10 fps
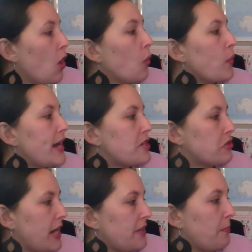We
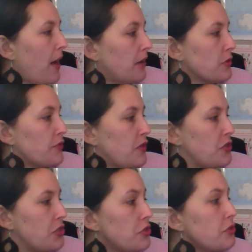trade the bottles for
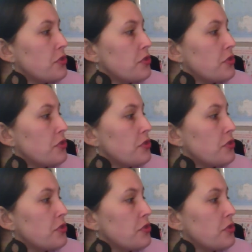two